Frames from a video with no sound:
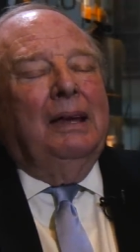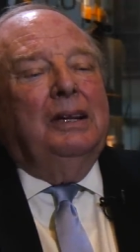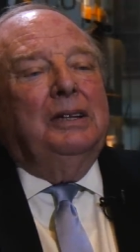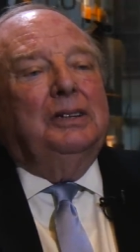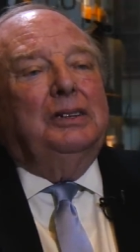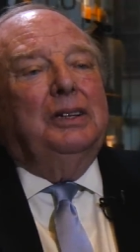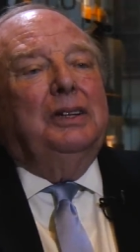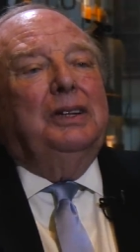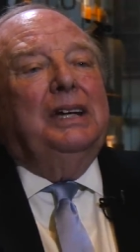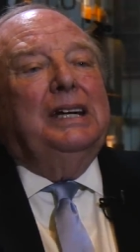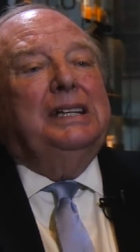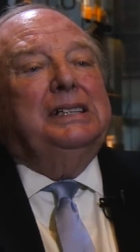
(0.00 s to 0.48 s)

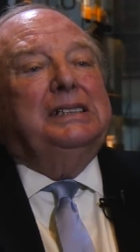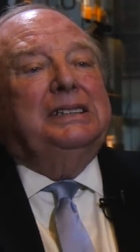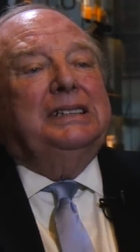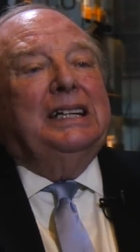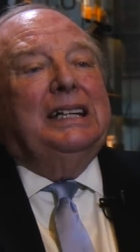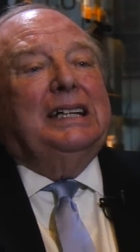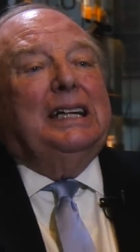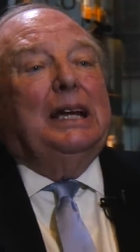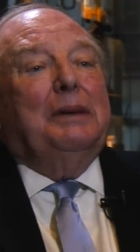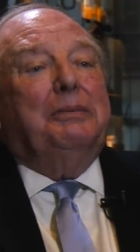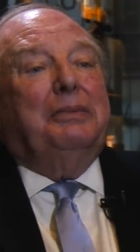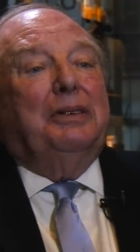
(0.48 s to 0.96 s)
So they
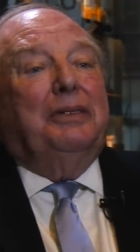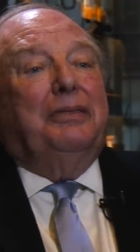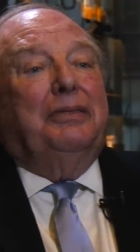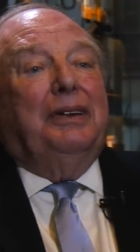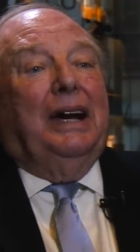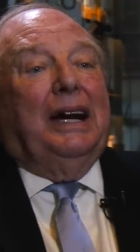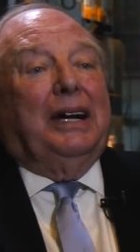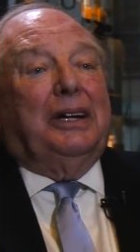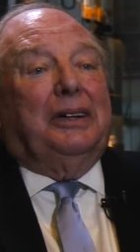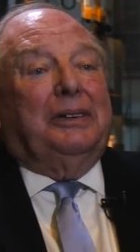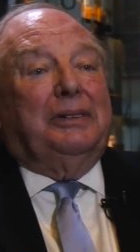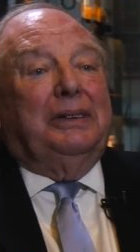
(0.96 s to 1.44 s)
set up a
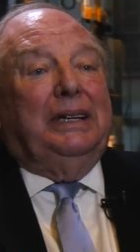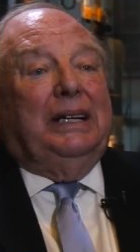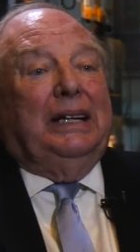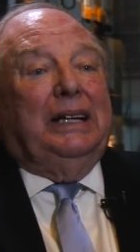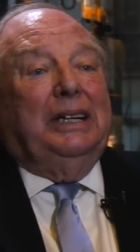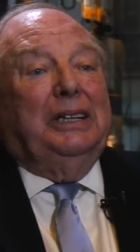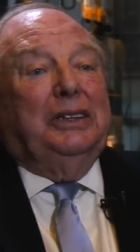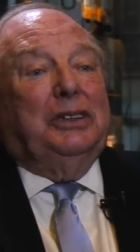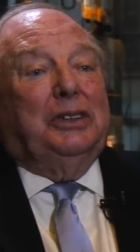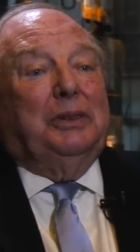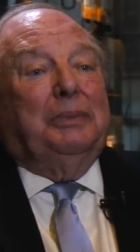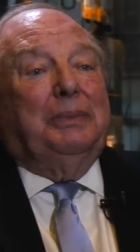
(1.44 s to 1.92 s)
factory
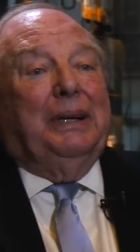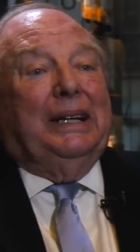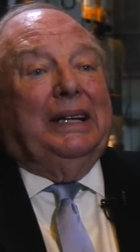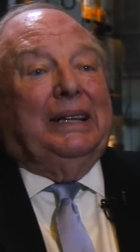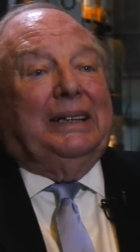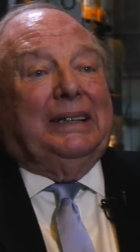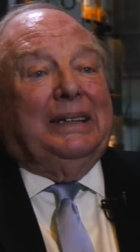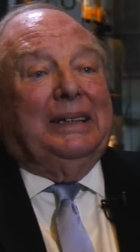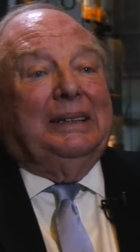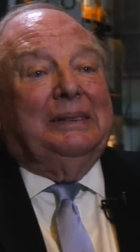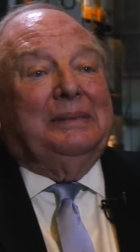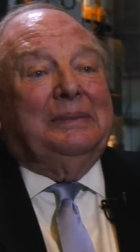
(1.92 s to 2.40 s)
in
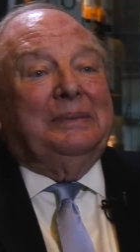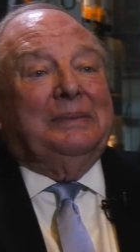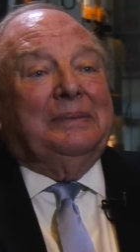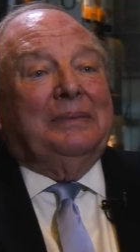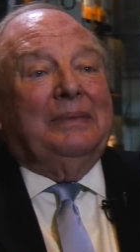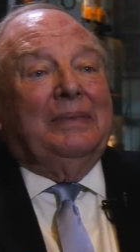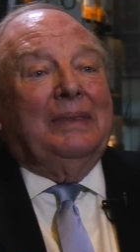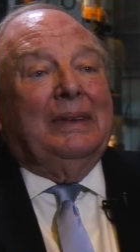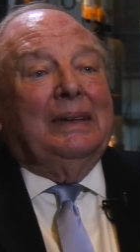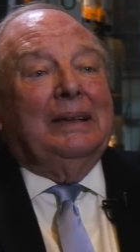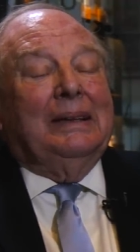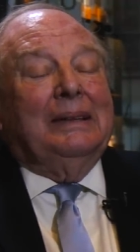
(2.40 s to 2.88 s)
Jamaica,
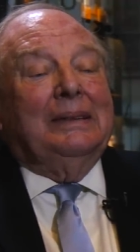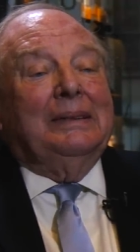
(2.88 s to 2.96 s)
uh-huh.